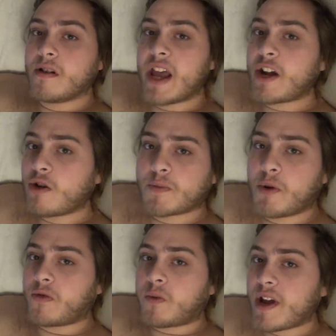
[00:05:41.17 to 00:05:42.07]
It goes
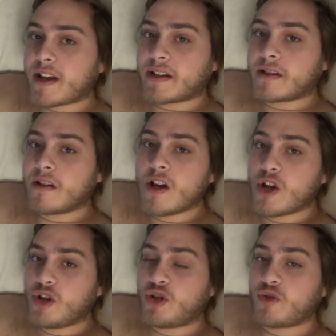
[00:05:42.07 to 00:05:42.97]
both ways.
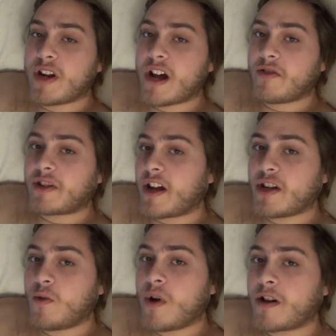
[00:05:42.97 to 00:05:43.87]
You treat others how
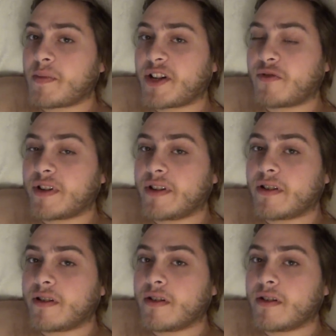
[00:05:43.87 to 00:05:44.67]
you want to be treated.